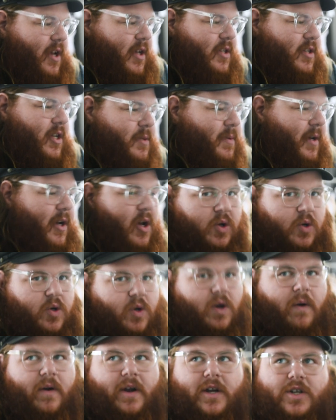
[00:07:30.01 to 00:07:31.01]
So I just be like, oh, cool,
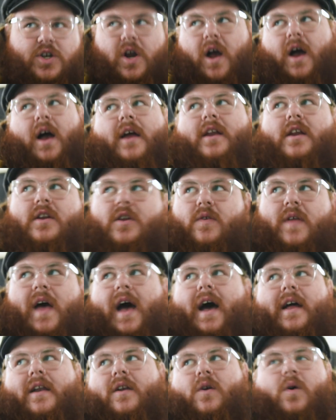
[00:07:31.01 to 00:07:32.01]
I want to try to do
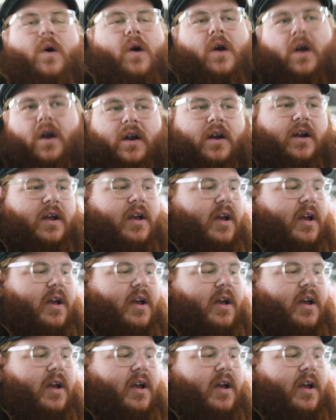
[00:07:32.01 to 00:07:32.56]
that. Or